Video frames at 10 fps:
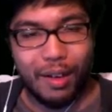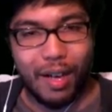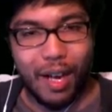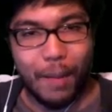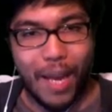
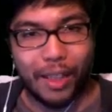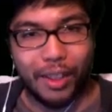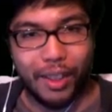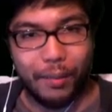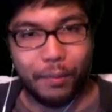I'm
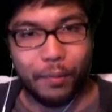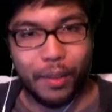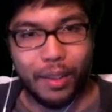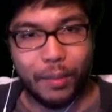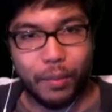actually
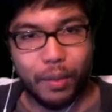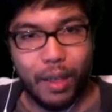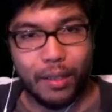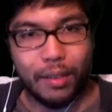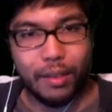really
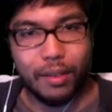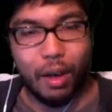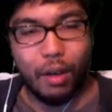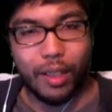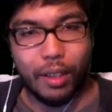surprised.
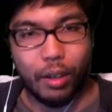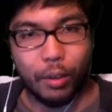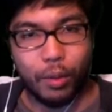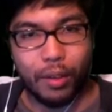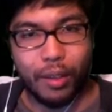All that hard
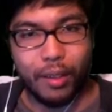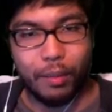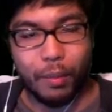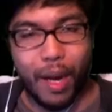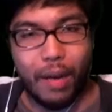work and
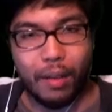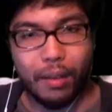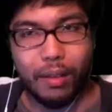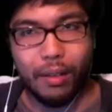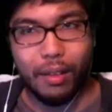
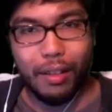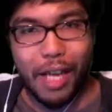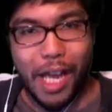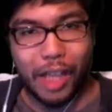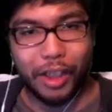preparing
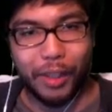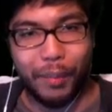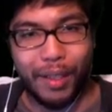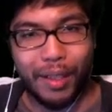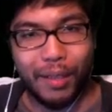actually
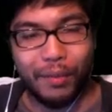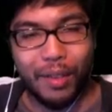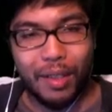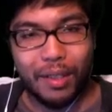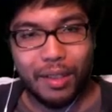paid off.
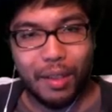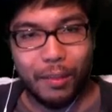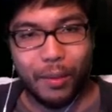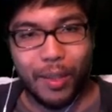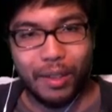So I'm
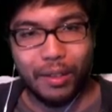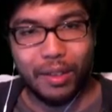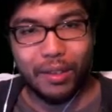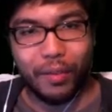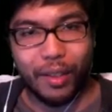gonna wait till
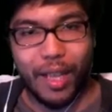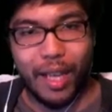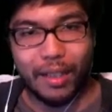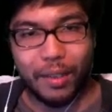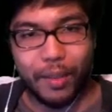his freaking head
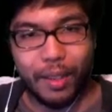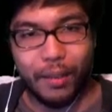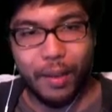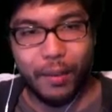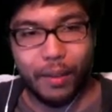is up there.
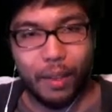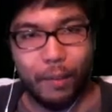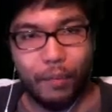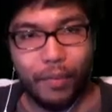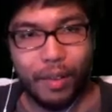There we go.
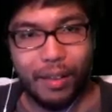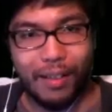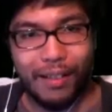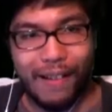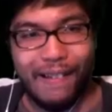
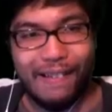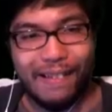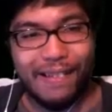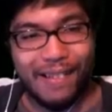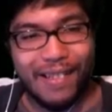
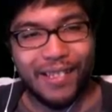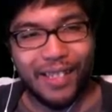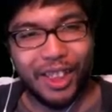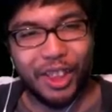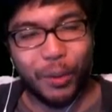The
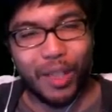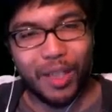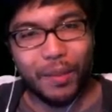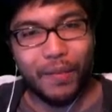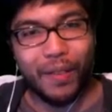destroyer has
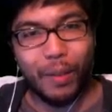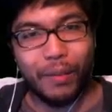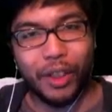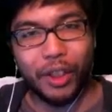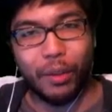been defeated. We have
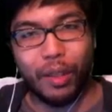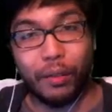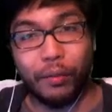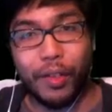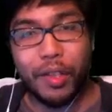destroyed our
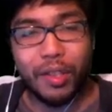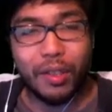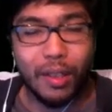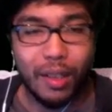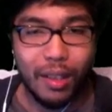
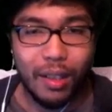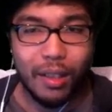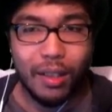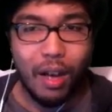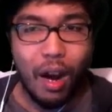first
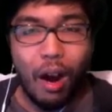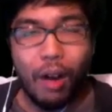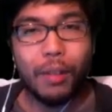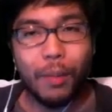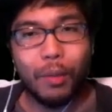
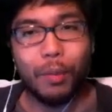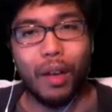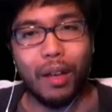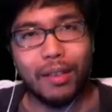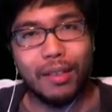hard mode
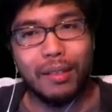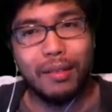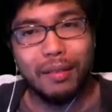boss.